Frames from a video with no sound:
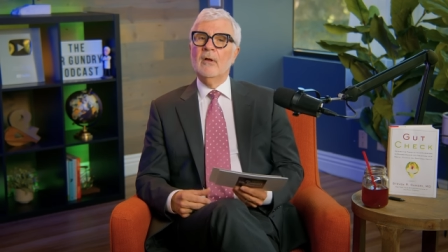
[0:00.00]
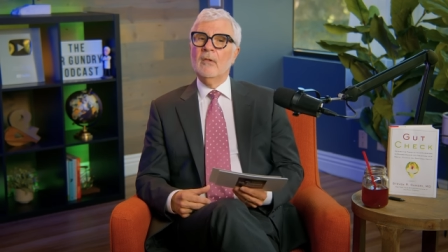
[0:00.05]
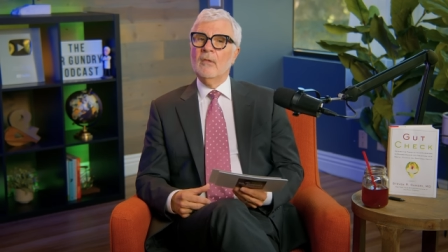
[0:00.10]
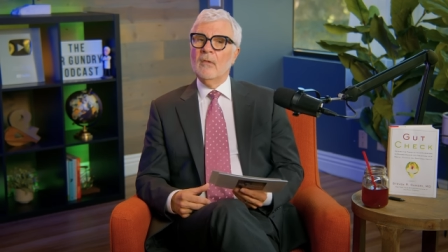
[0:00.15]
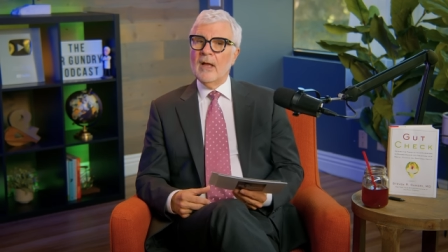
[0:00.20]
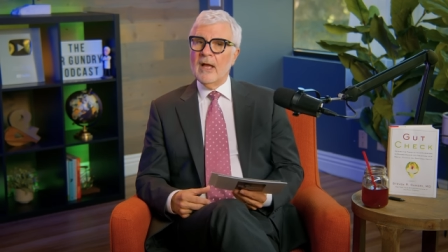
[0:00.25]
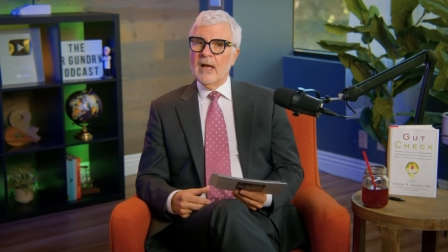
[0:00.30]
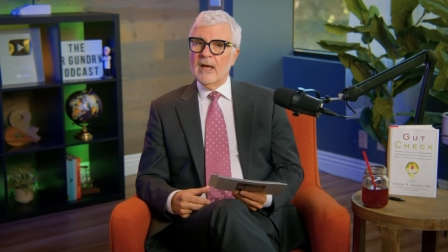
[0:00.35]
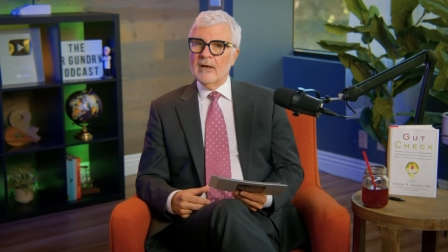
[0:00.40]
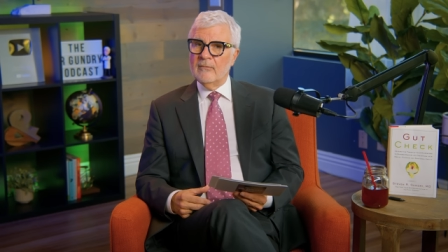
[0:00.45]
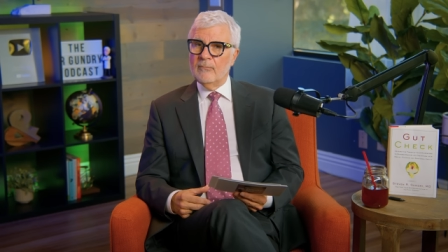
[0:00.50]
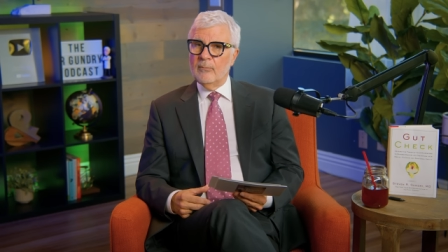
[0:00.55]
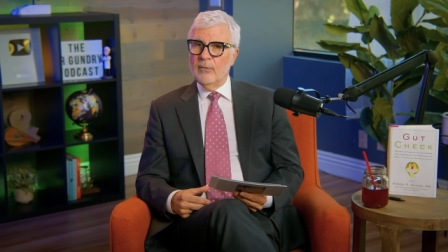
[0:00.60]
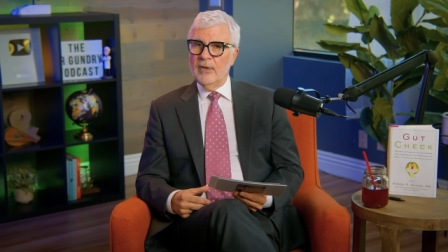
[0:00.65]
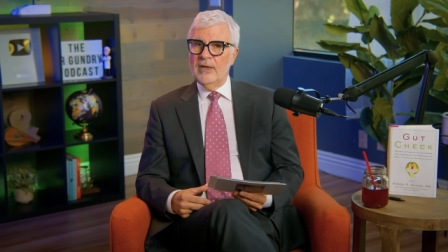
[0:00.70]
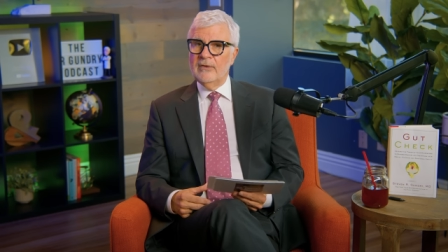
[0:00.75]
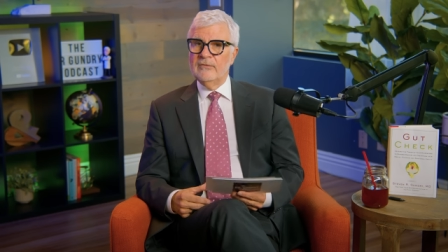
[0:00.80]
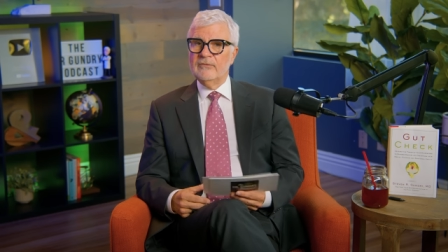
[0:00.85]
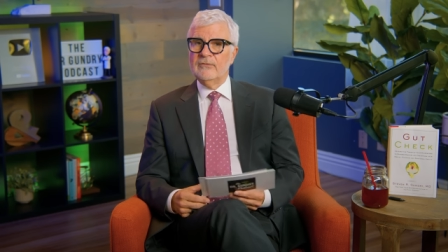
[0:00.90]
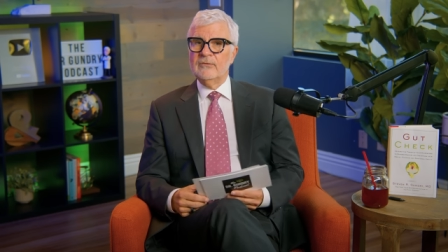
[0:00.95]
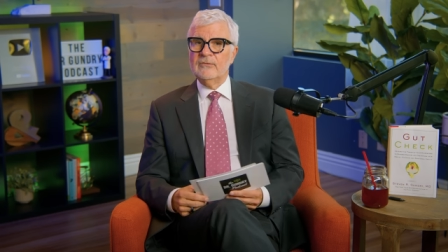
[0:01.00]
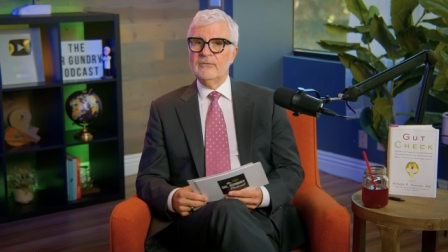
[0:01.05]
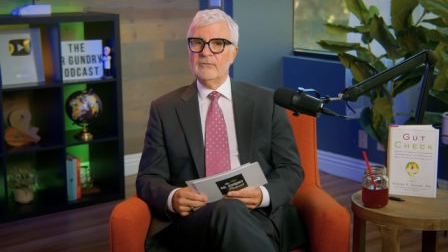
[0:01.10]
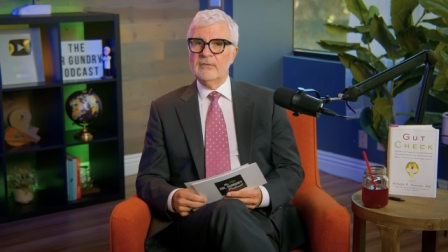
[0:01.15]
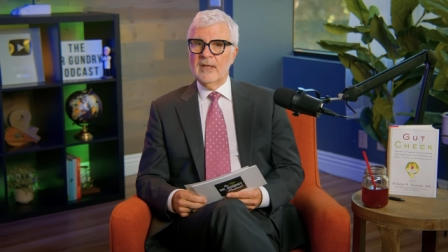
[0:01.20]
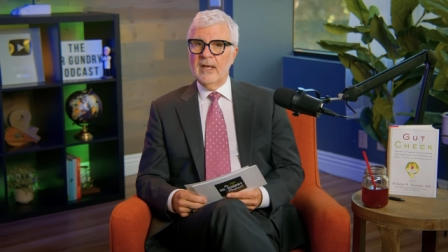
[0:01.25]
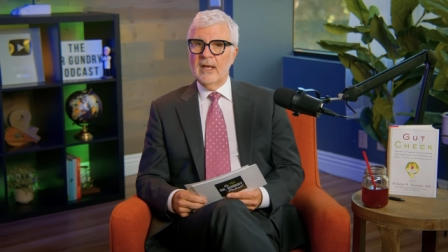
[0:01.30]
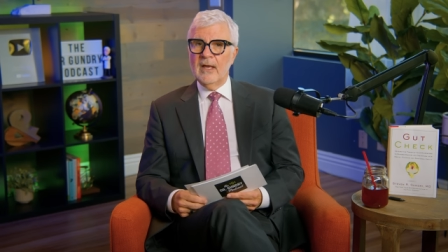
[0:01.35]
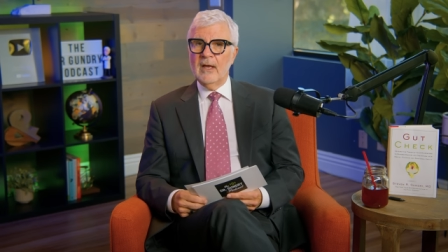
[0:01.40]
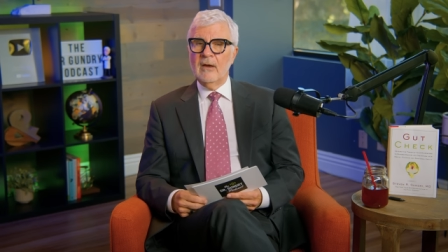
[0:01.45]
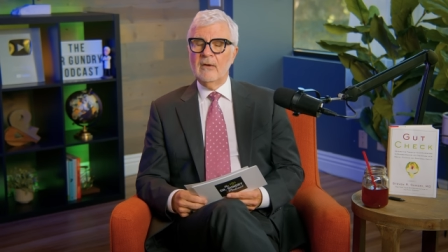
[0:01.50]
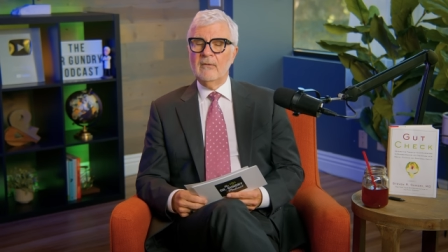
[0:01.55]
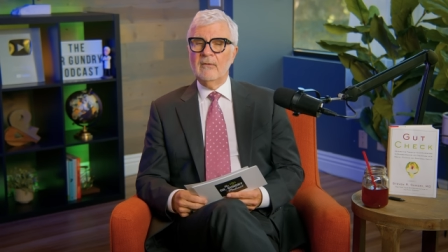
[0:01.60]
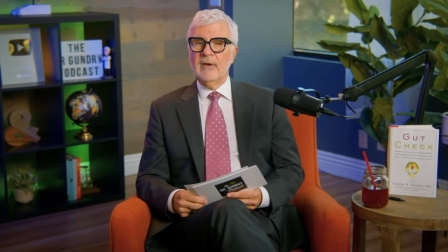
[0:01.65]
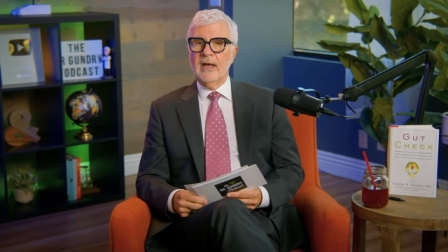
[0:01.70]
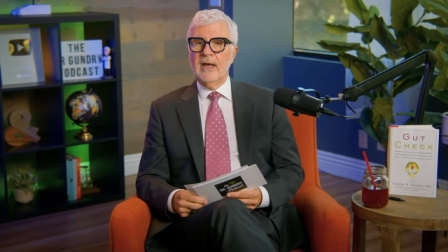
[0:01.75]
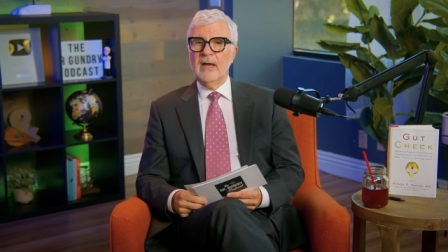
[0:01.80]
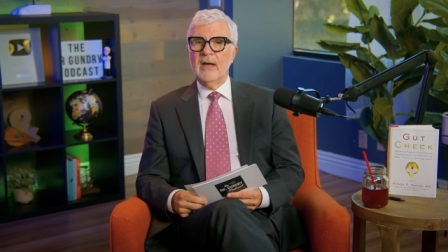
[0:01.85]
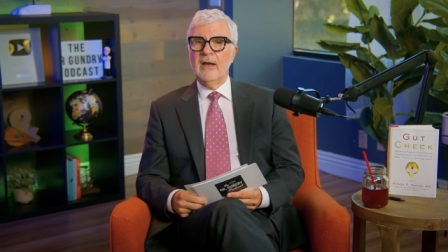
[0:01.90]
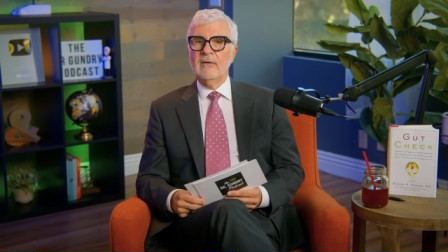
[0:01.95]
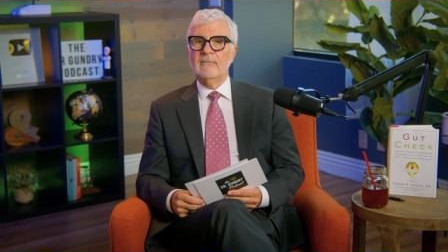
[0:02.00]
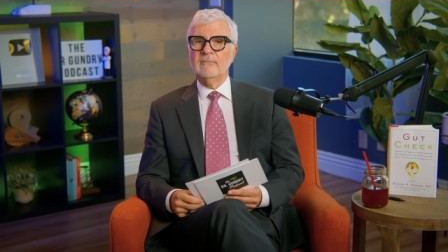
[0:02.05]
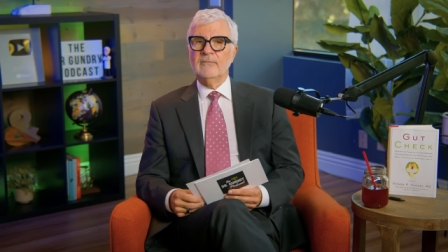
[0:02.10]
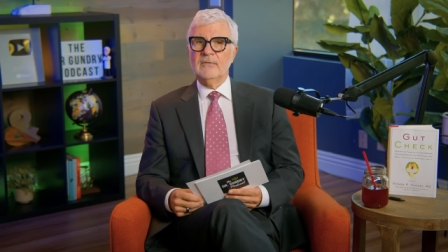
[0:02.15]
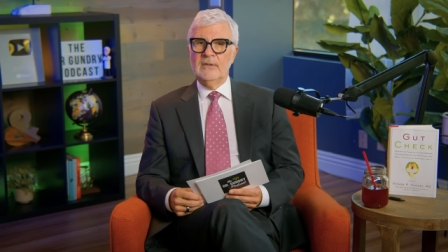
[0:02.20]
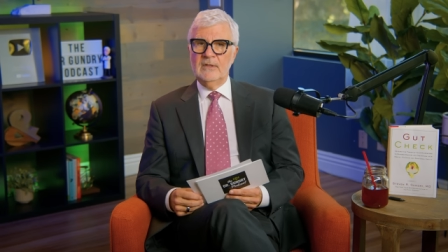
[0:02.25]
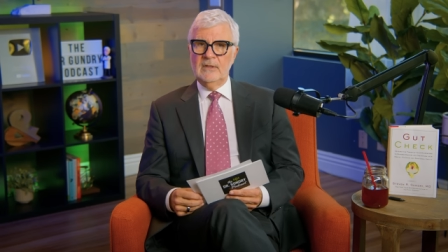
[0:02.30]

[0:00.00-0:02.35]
A lot of places now have